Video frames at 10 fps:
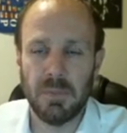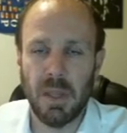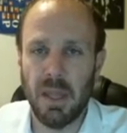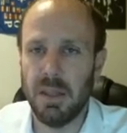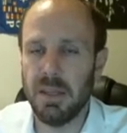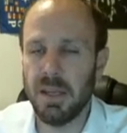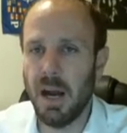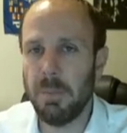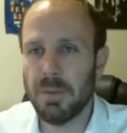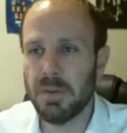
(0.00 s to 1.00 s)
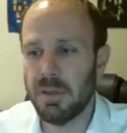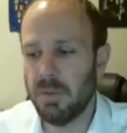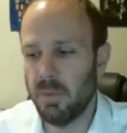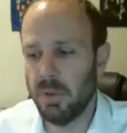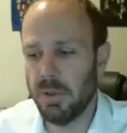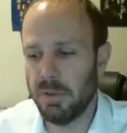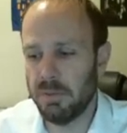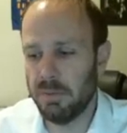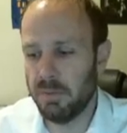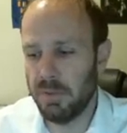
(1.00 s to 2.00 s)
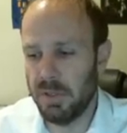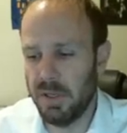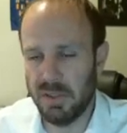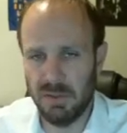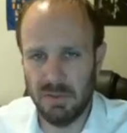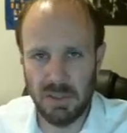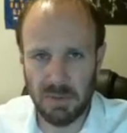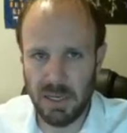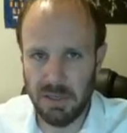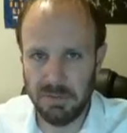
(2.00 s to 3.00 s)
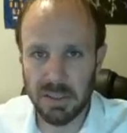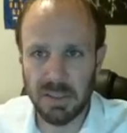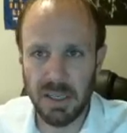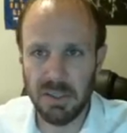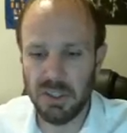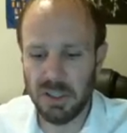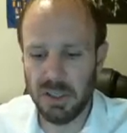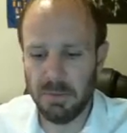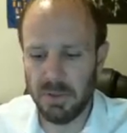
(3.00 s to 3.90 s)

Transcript: And then the opposite, where it's some kind of dictatorship,